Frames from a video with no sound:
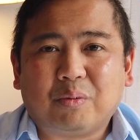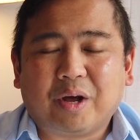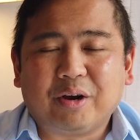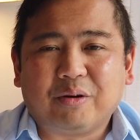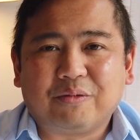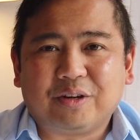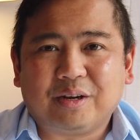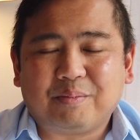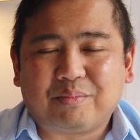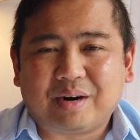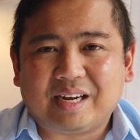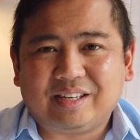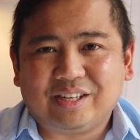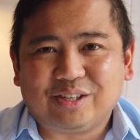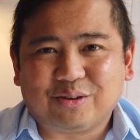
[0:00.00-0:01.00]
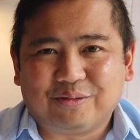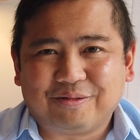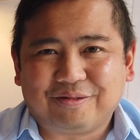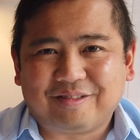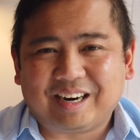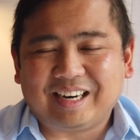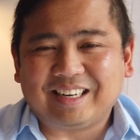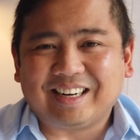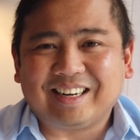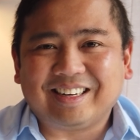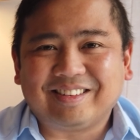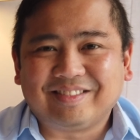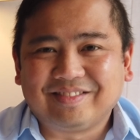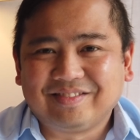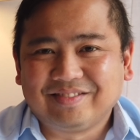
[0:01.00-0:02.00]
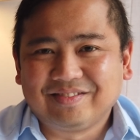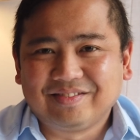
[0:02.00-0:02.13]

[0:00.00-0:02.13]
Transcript: win one of the prizes on Friday.